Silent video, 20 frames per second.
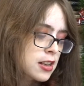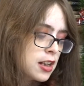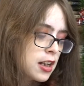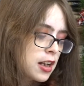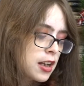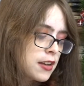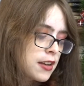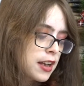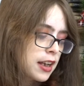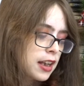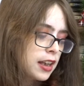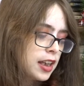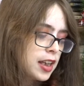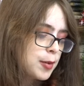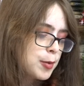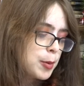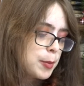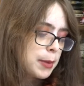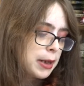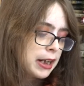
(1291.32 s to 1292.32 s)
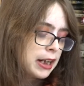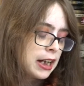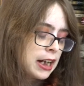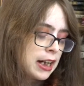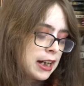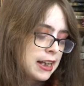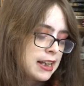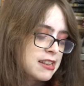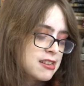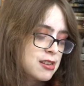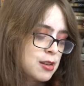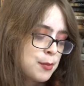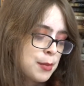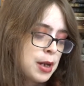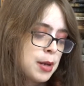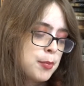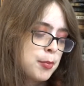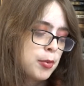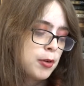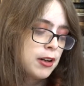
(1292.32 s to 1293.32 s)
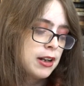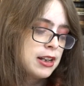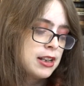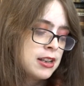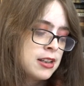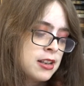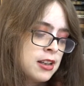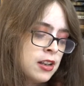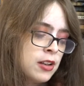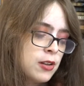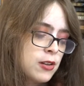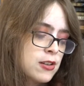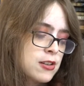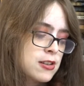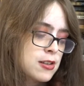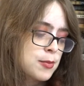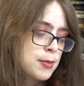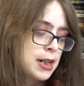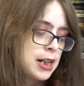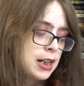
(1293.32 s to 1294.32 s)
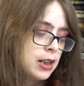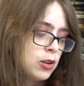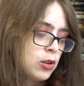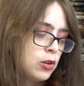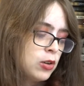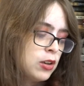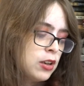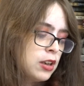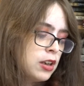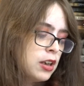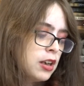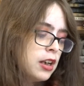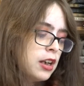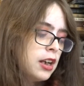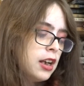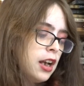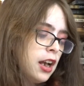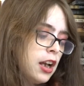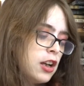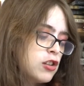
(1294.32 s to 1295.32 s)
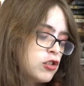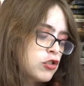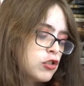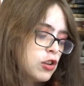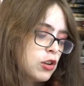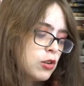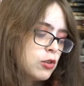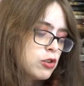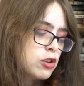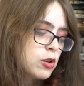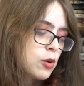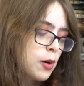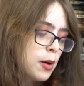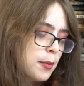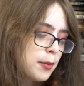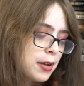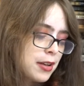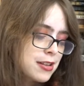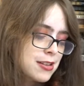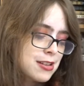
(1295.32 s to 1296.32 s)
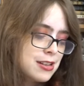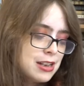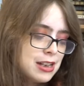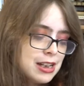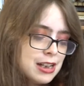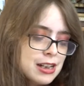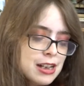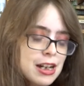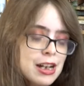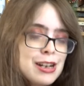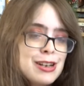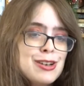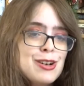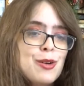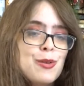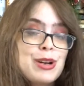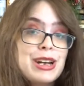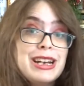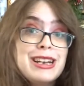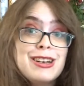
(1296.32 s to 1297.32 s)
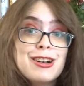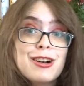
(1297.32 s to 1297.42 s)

The gleam in my eyes and my bright little smile, it shows you I'm listening and noting your